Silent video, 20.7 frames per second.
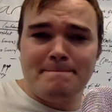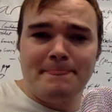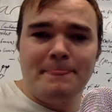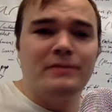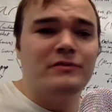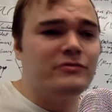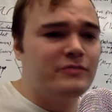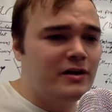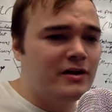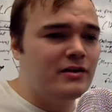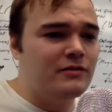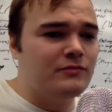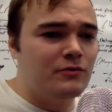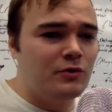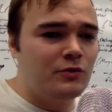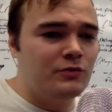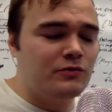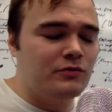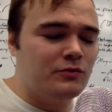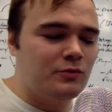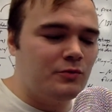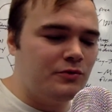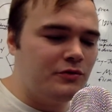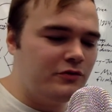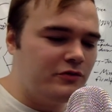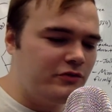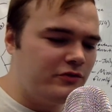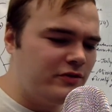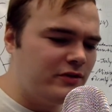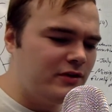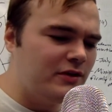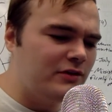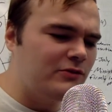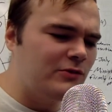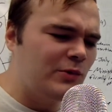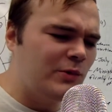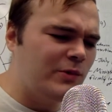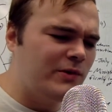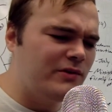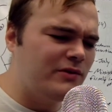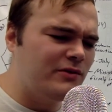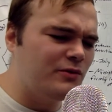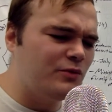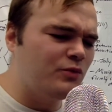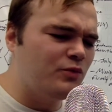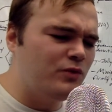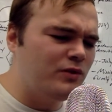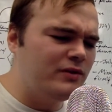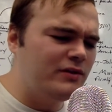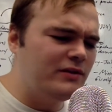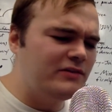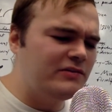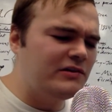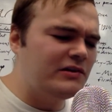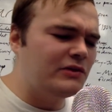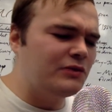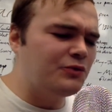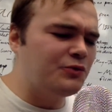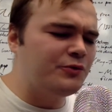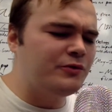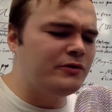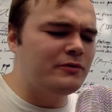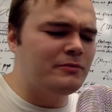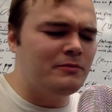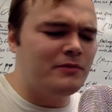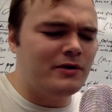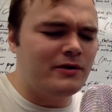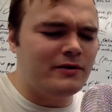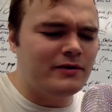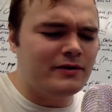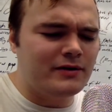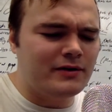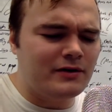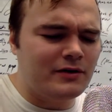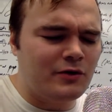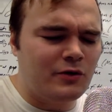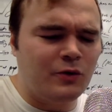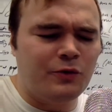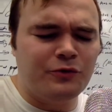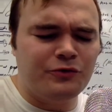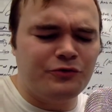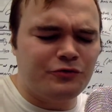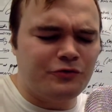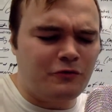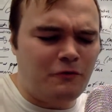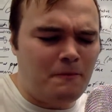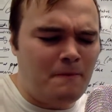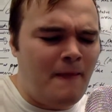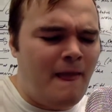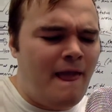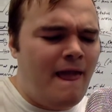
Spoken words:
This kind of goes with the religious thing, is going to really take root in American culture.